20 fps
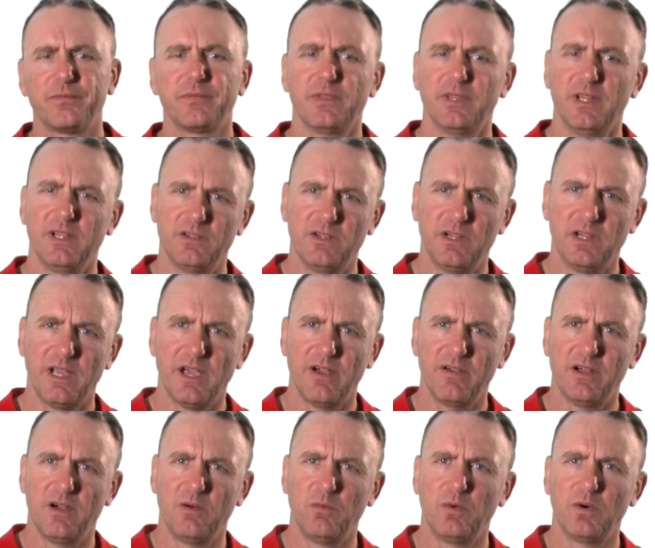Then she'd
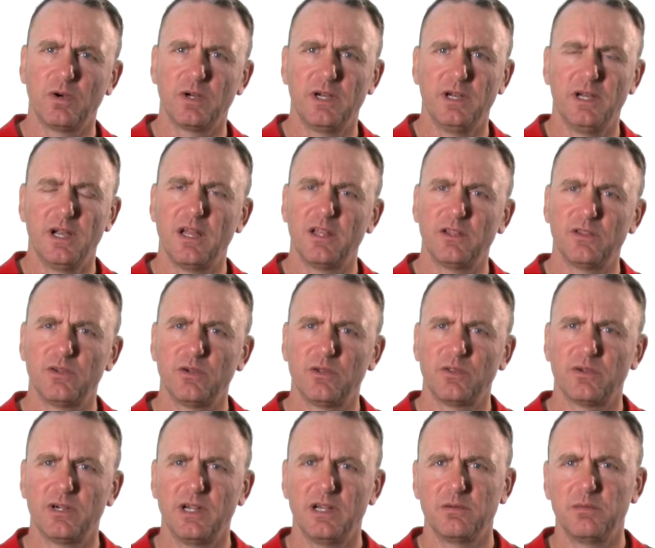carry on walking another 200 or
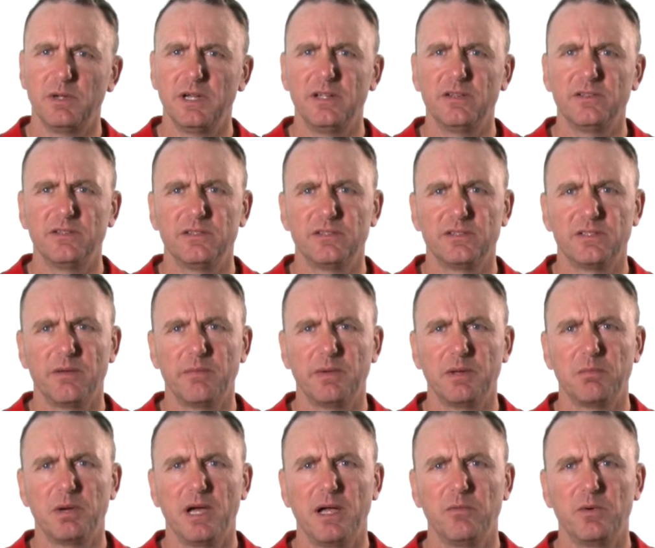300 metres and the
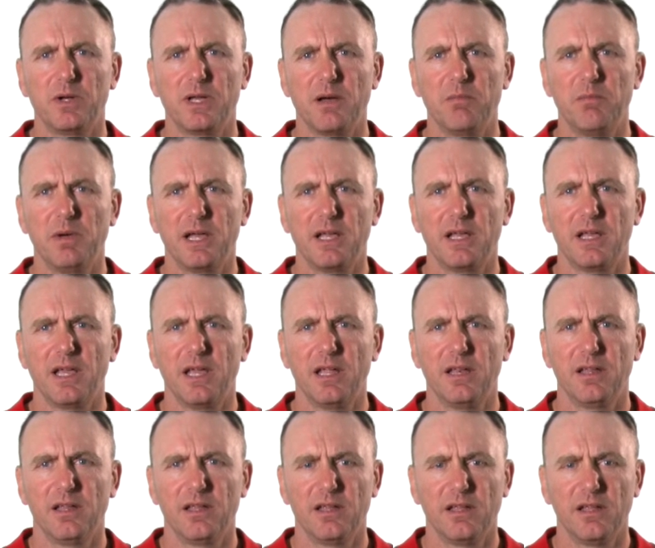stomach pain would come back
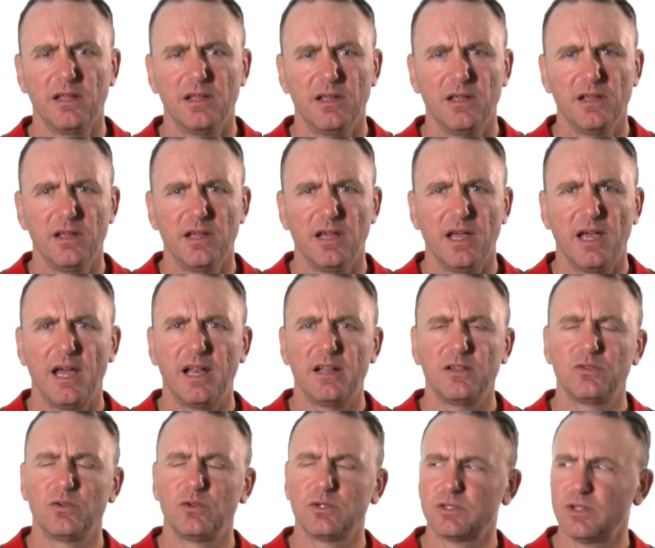again. I had to
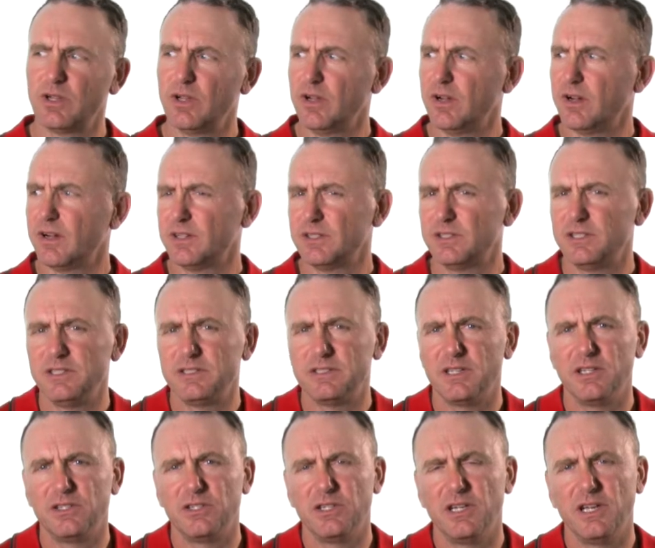talk to her and she
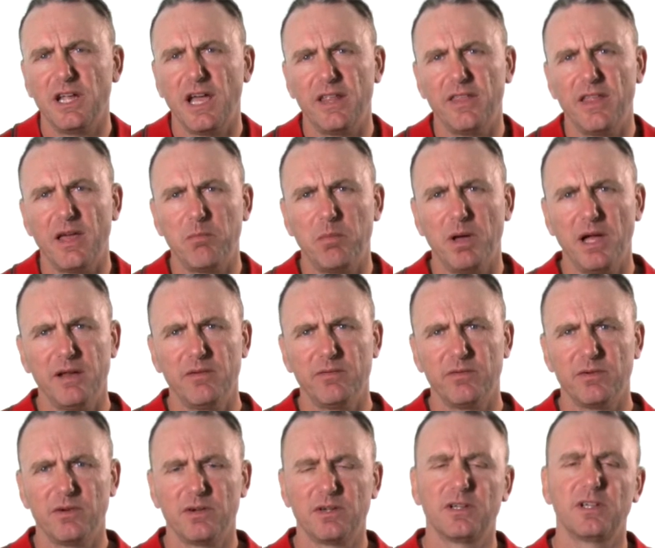said she'd had that pain
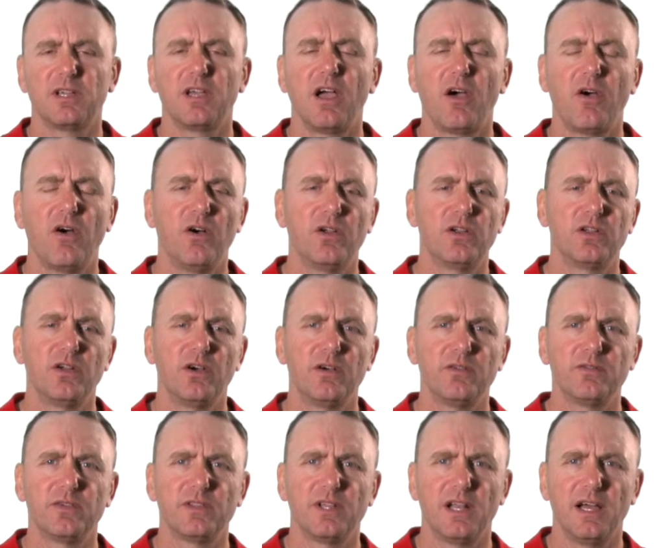go on and
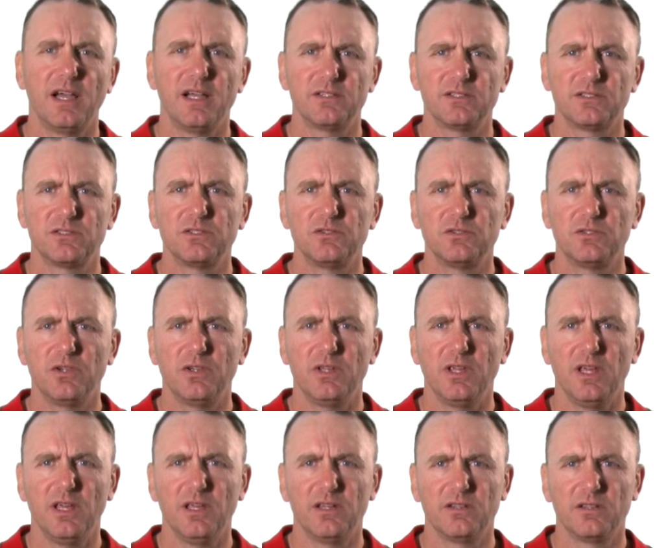off for the last 2
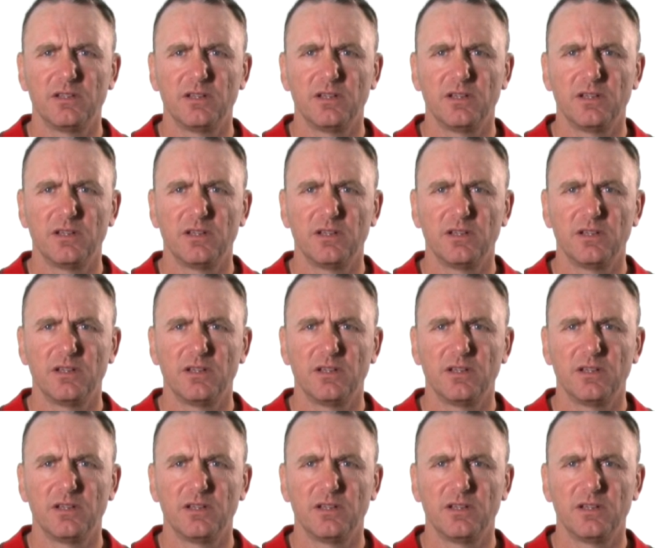years.